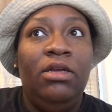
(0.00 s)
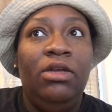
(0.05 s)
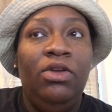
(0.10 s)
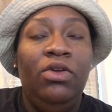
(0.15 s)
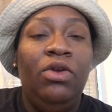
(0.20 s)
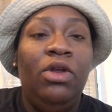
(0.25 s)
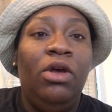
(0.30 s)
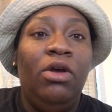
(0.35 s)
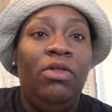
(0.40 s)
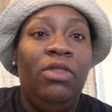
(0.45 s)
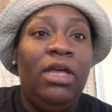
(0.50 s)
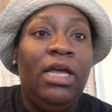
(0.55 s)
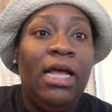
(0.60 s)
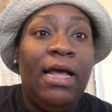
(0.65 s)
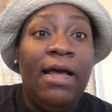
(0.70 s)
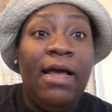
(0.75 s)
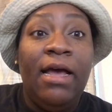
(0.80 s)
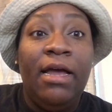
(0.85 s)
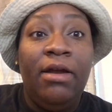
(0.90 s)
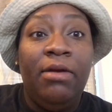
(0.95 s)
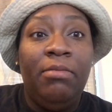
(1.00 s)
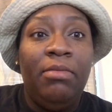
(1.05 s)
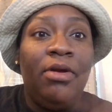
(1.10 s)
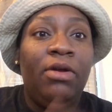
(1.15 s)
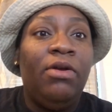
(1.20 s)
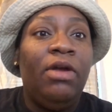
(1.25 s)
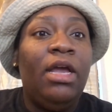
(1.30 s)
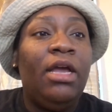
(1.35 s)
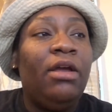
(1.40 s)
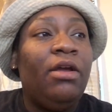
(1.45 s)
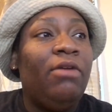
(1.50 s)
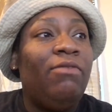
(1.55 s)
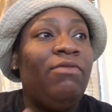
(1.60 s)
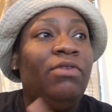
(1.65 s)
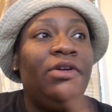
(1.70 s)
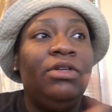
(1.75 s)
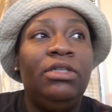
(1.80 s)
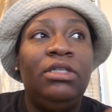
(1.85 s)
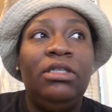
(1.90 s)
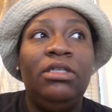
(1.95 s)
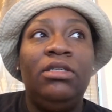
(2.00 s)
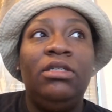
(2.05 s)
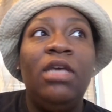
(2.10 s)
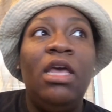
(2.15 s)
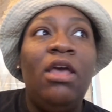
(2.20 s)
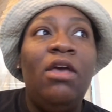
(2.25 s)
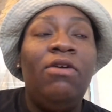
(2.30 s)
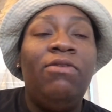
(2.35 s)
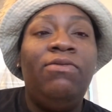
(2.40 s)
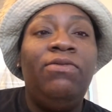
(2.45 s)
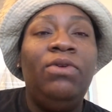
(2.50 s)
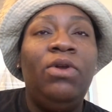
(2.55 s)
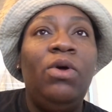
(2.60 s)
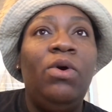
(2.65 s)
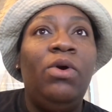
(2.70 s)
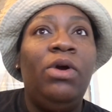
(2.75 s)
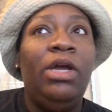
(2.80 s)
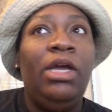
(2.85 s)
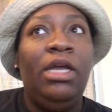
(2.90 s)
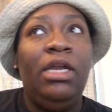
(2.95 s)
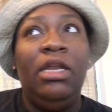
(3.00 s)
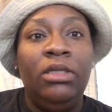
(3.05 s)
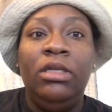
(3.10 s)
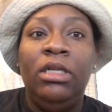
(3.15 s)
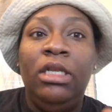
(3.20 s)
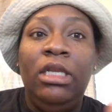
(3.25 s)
you know, the Conor McGregor versus Floyd,